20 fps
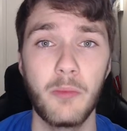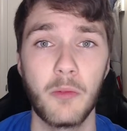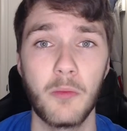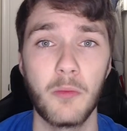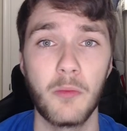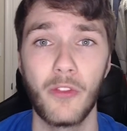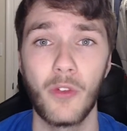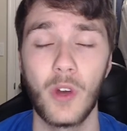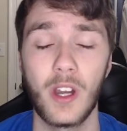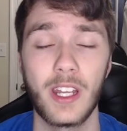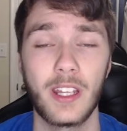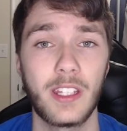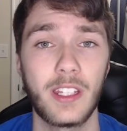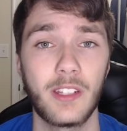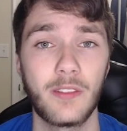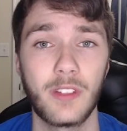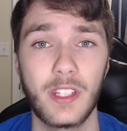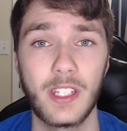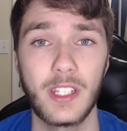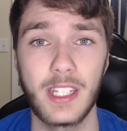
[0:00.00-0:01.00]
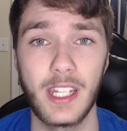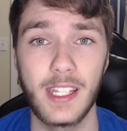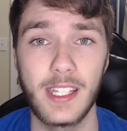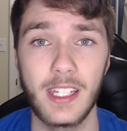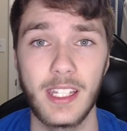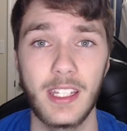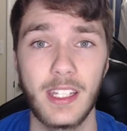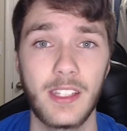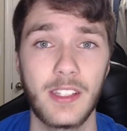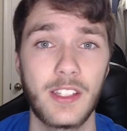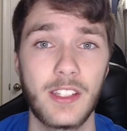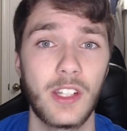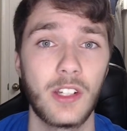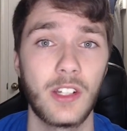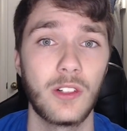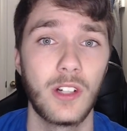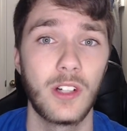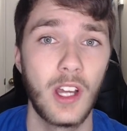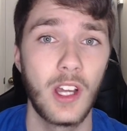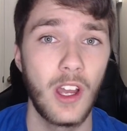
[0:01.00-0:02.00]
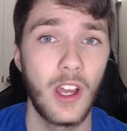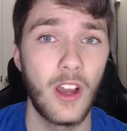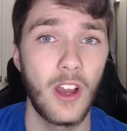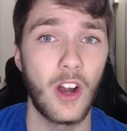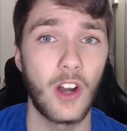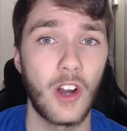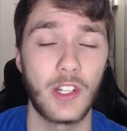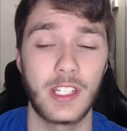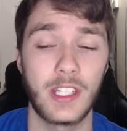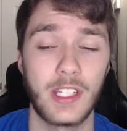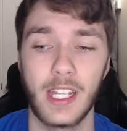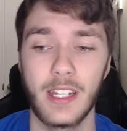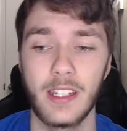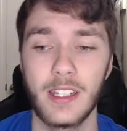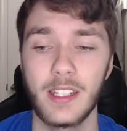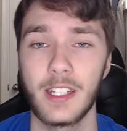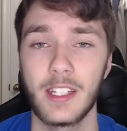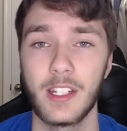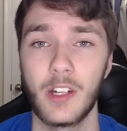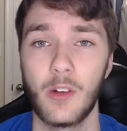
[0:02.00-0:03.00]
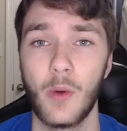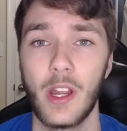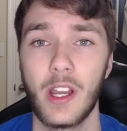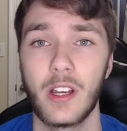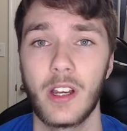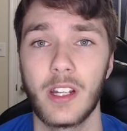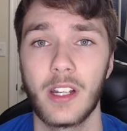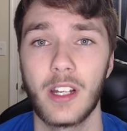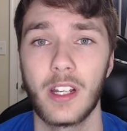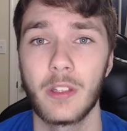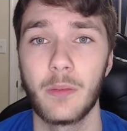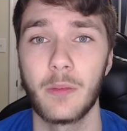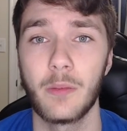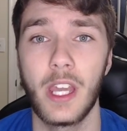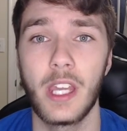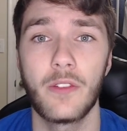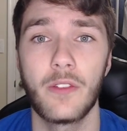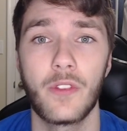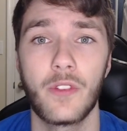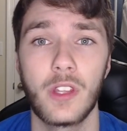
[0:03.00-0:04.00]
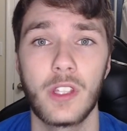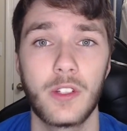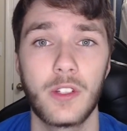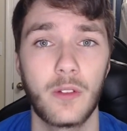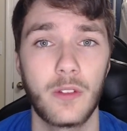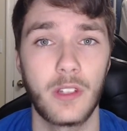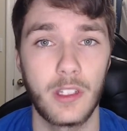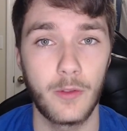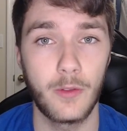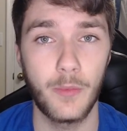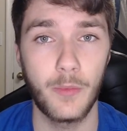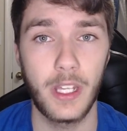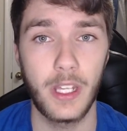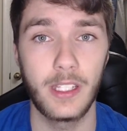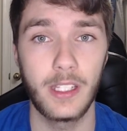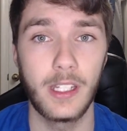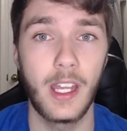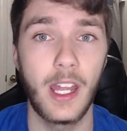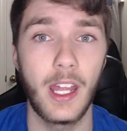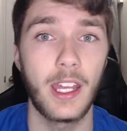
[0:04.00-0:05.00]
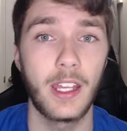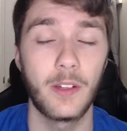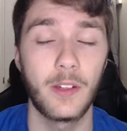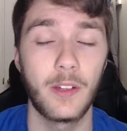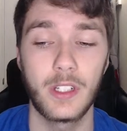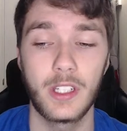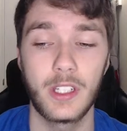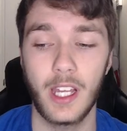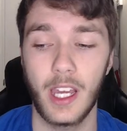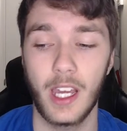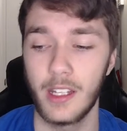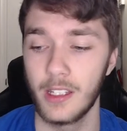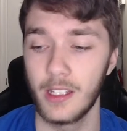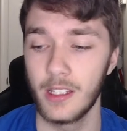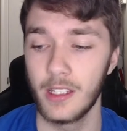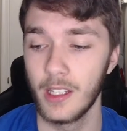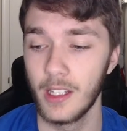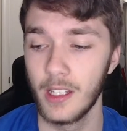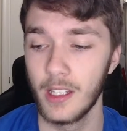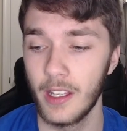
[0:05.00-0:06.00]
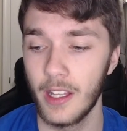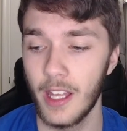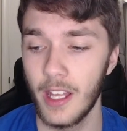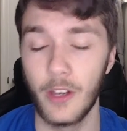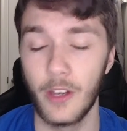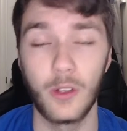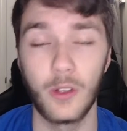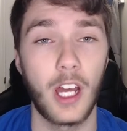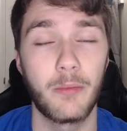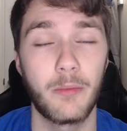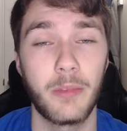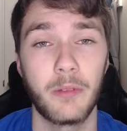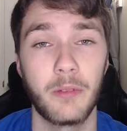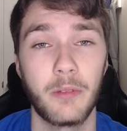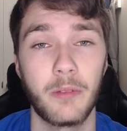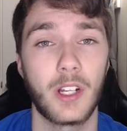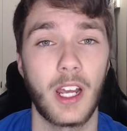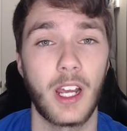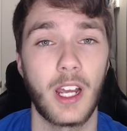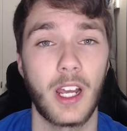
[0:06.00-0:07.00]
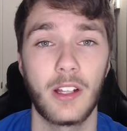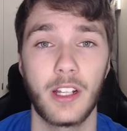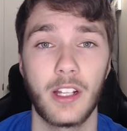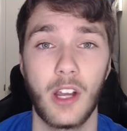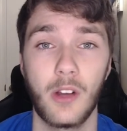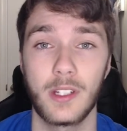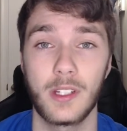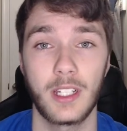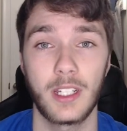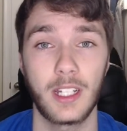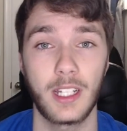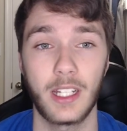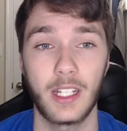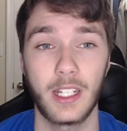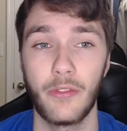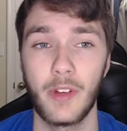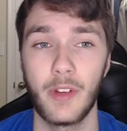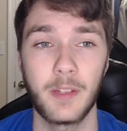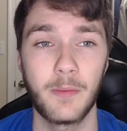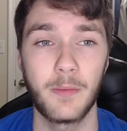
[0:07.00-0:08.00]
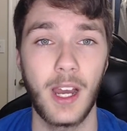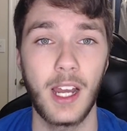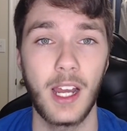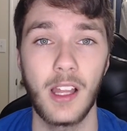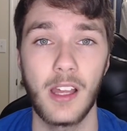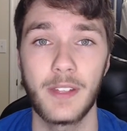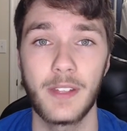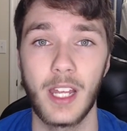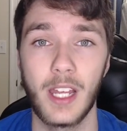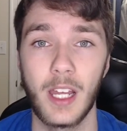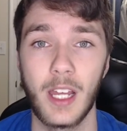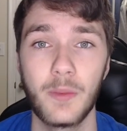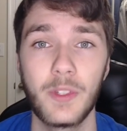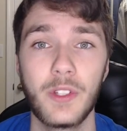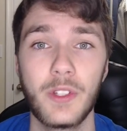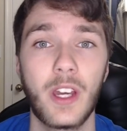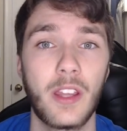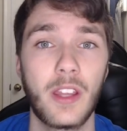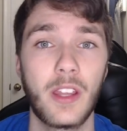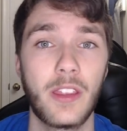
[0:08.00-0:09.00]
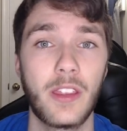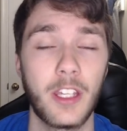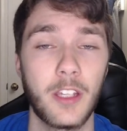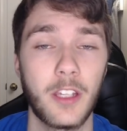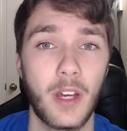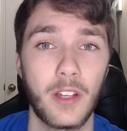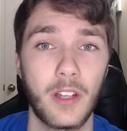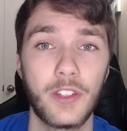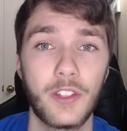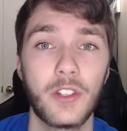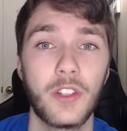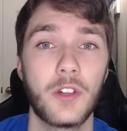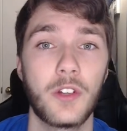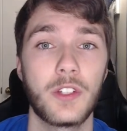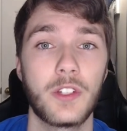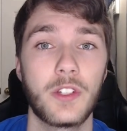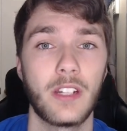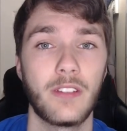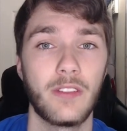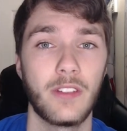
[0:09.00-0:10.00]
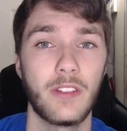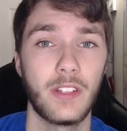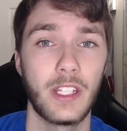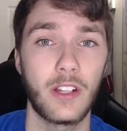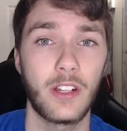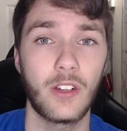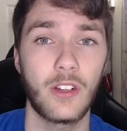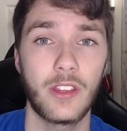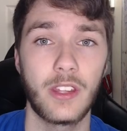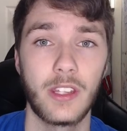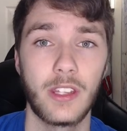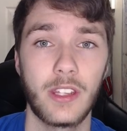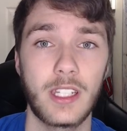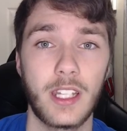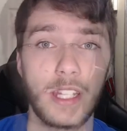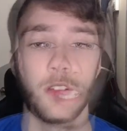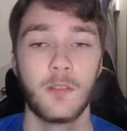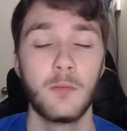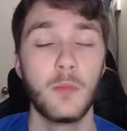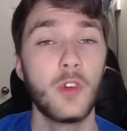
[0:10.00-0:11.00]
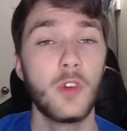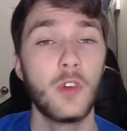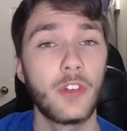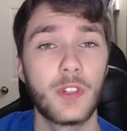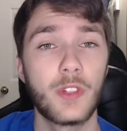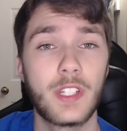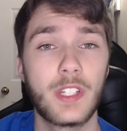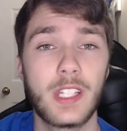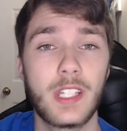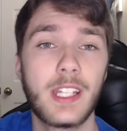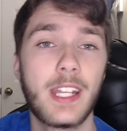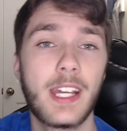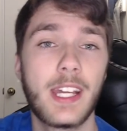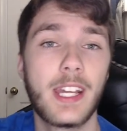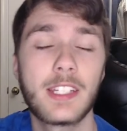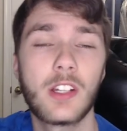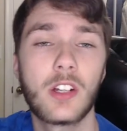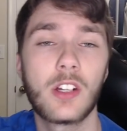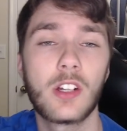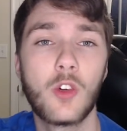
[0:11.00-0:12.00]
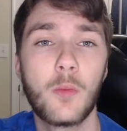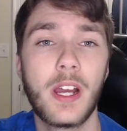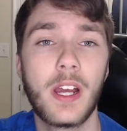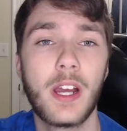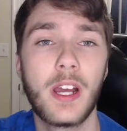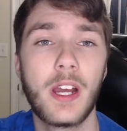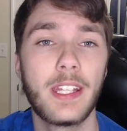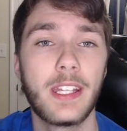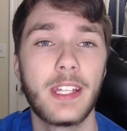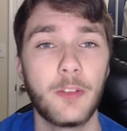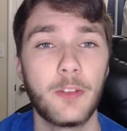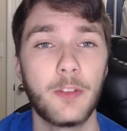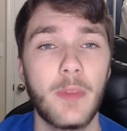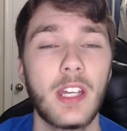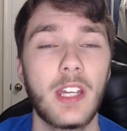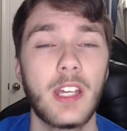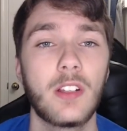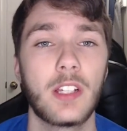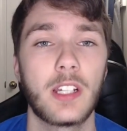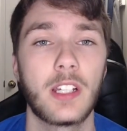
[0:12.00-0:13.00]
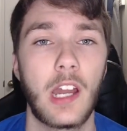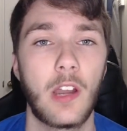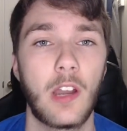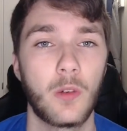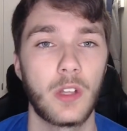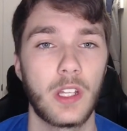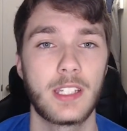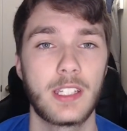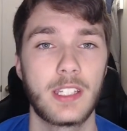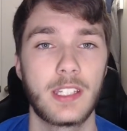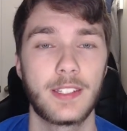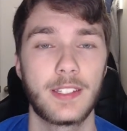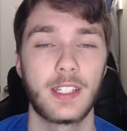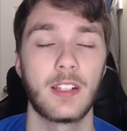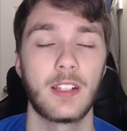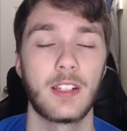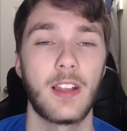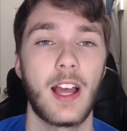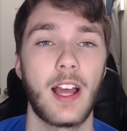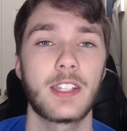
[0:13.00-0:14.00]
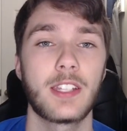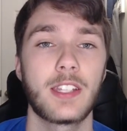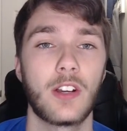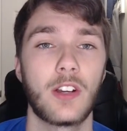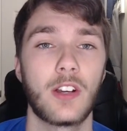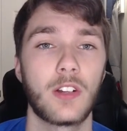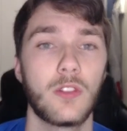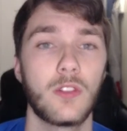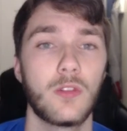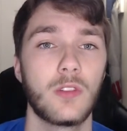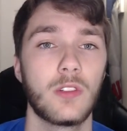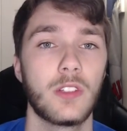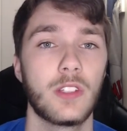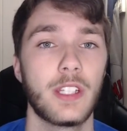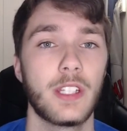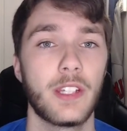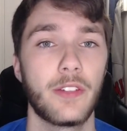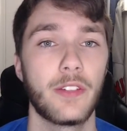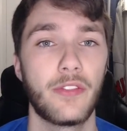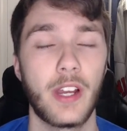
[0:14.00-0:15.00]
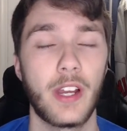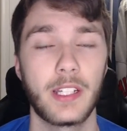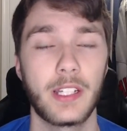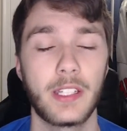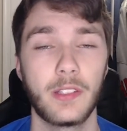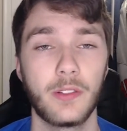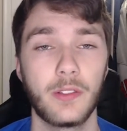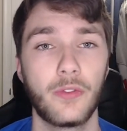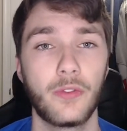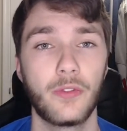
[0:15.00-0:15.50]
before anything really sets in. So our descendants, in a way, are going to have to pay for the choices we made today, which I know a lot of people are kind of like, oh, it's not going to affect my lifetime, but you got to think about the longevity of the Earth in this case. Moving on to the next article by Daily Mail, it kind of relates to the last article and the effect of